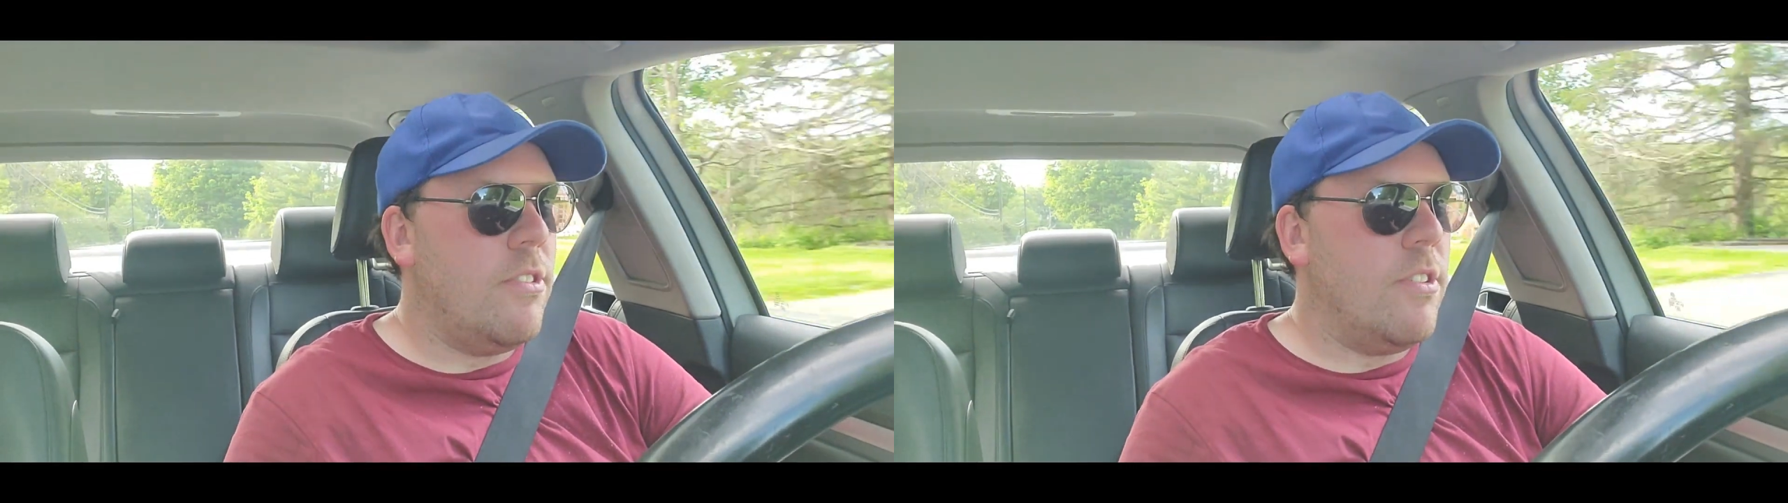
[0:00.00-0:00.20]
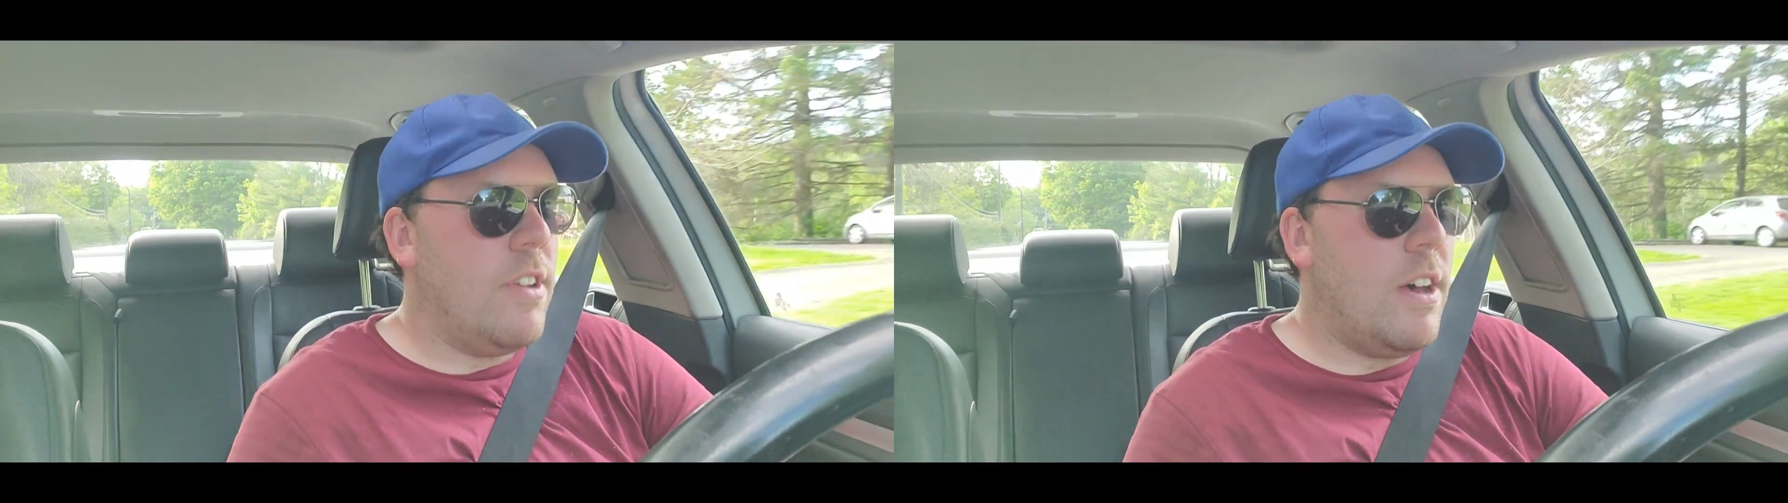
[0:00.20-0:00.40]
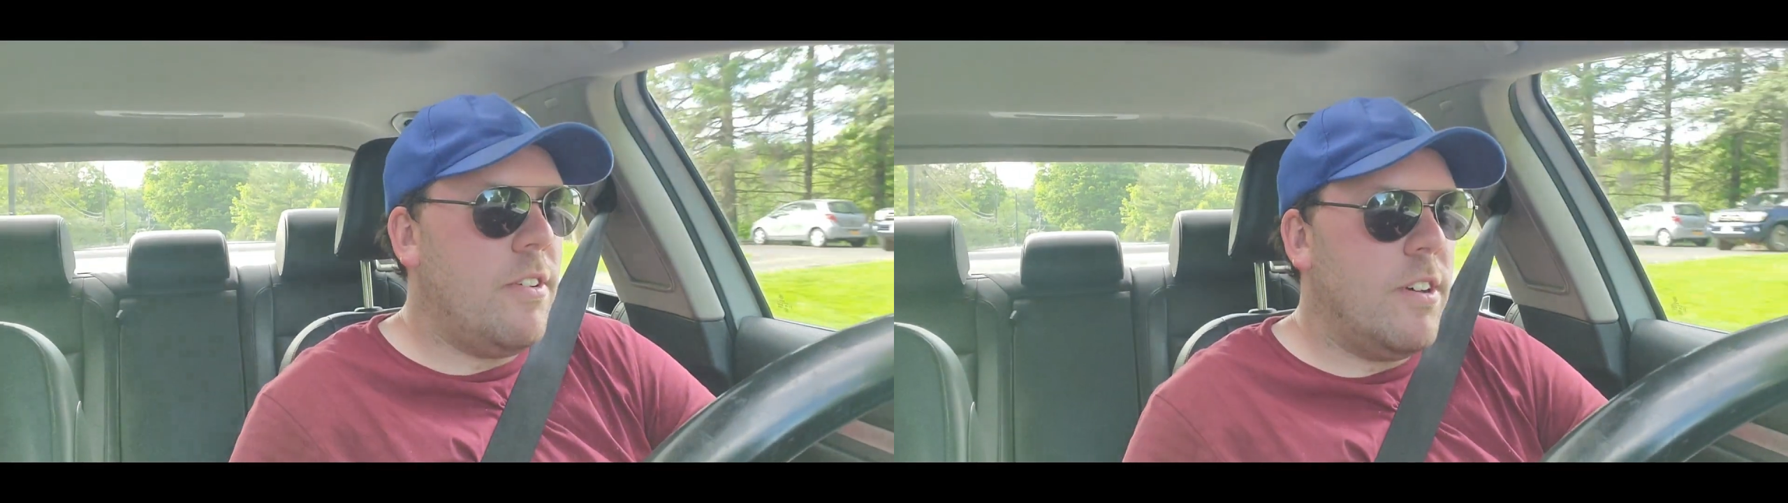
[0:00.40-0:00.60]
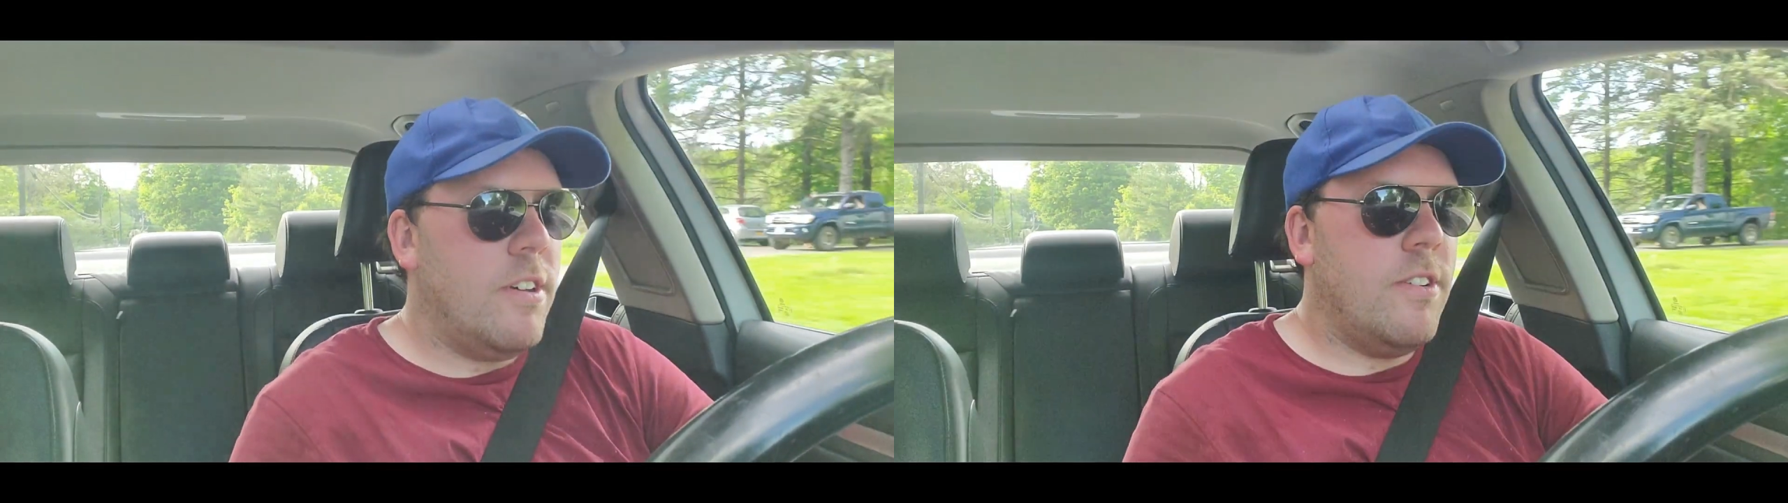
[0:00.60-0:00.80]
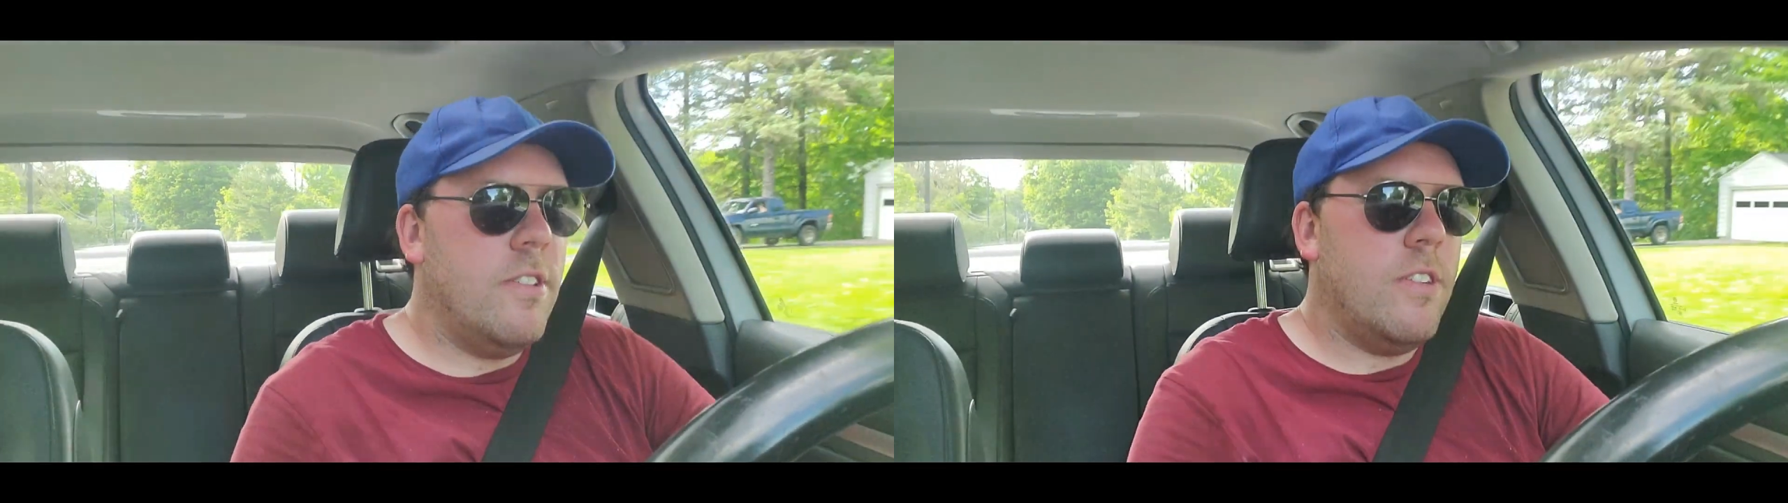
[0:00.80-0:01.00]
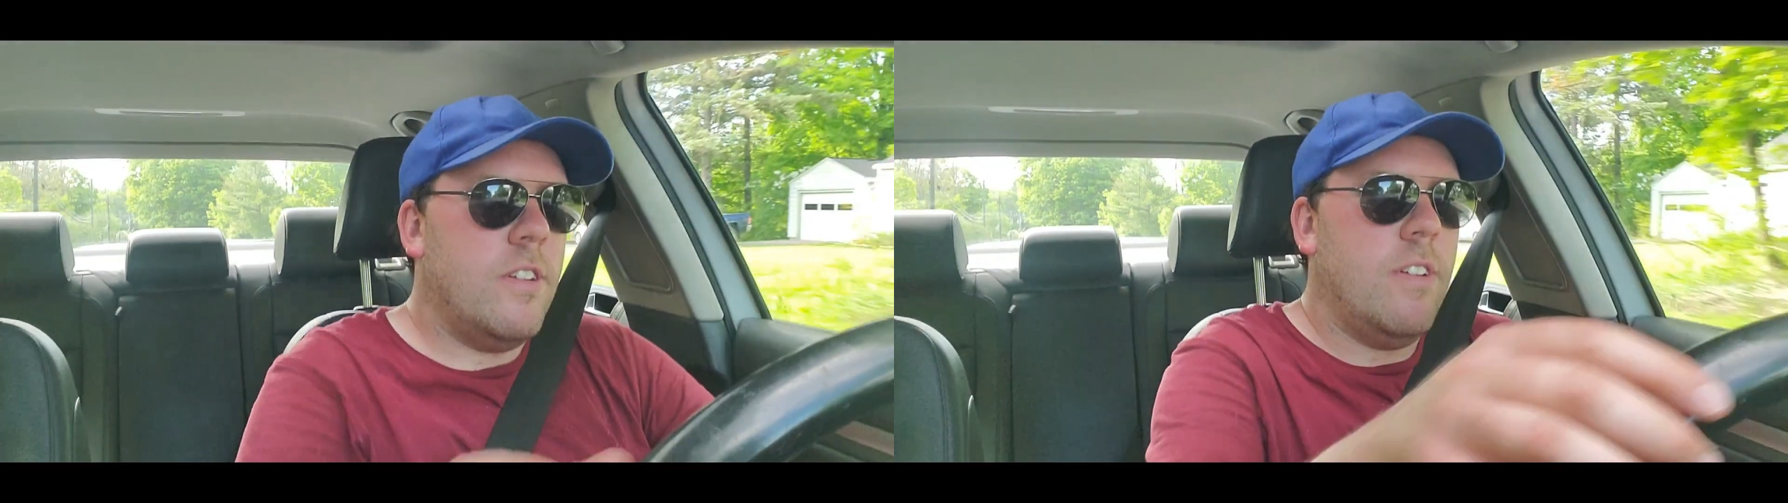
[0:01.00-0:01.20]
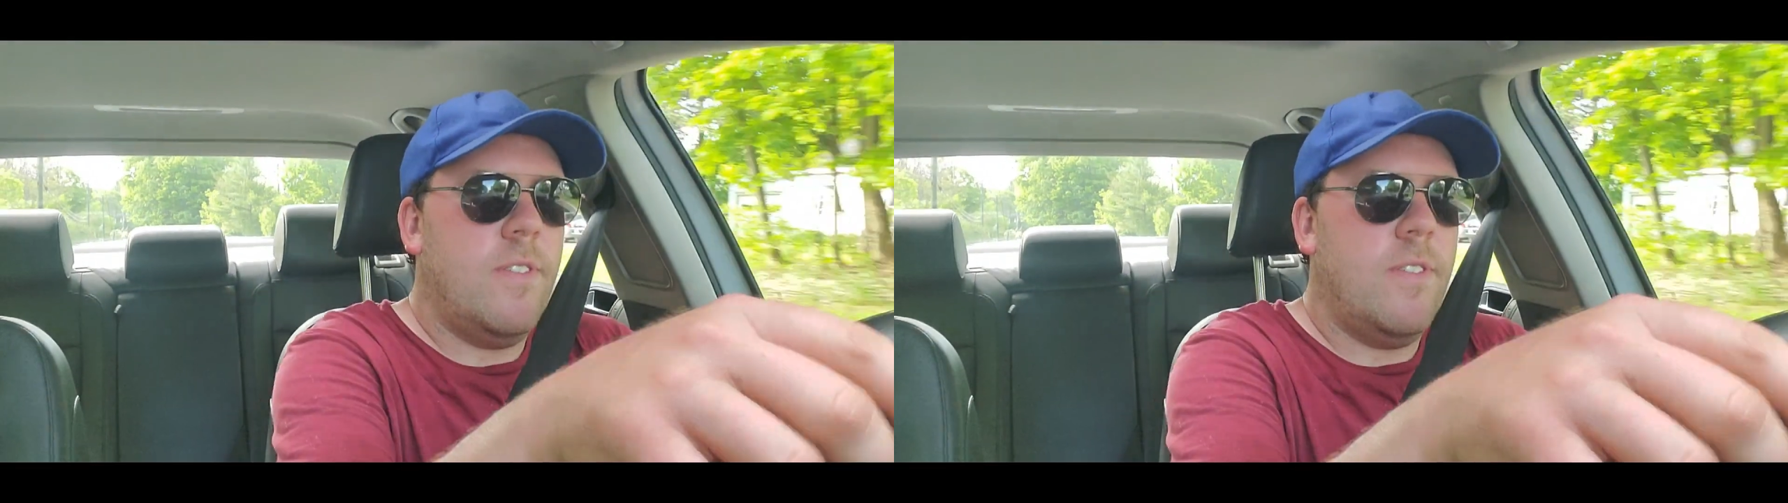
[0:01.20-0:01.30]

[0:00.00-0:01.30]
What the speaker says: It's just how it goes.